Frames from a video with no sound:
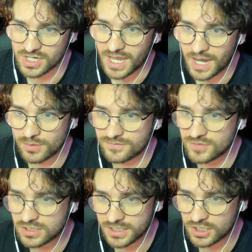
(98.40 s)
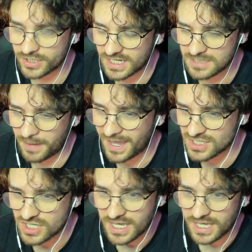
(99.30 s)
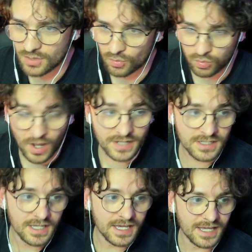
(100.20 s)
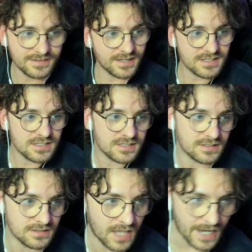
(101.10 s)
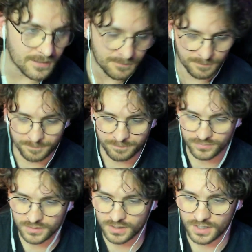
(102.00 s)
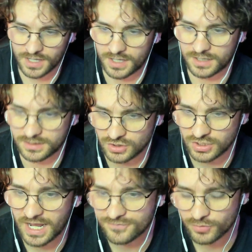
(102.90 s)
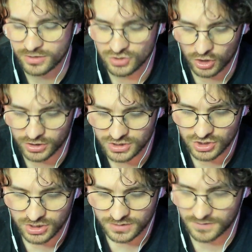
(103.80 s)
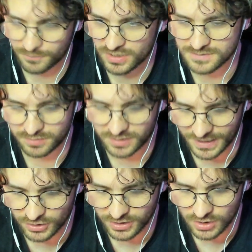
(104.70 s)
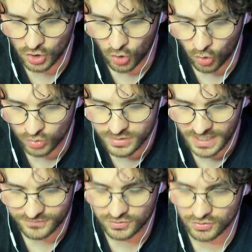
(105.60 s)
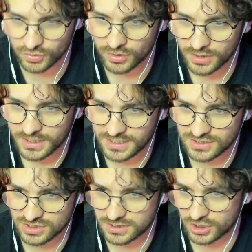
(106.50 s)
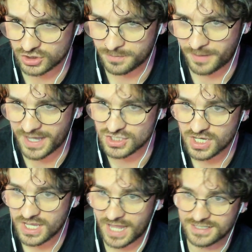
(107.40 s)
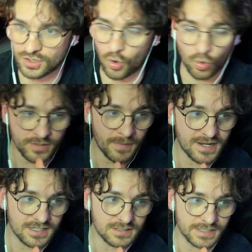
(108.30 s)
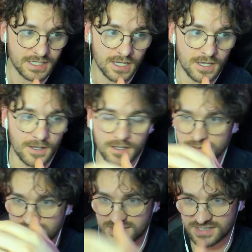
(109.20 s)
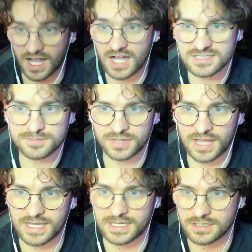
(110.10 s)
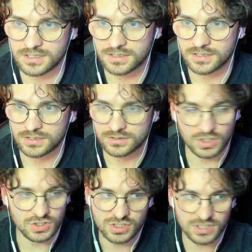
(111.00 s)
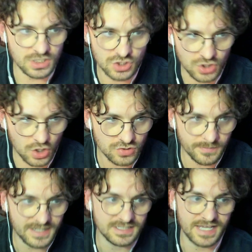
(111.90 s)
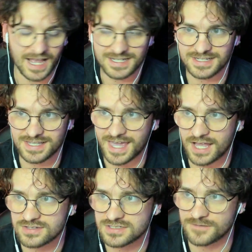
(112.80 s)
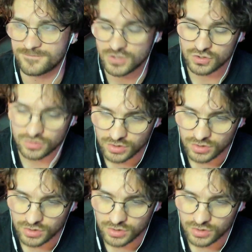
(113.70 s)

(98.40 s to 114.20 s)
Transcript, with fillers: And whenever you click on any page, one, it doesn't like you don't have to acknowledge to press play on it. All you have to do is just click on the page, and then it automatically starts playing so it just it just goes automatically, and it counts as a view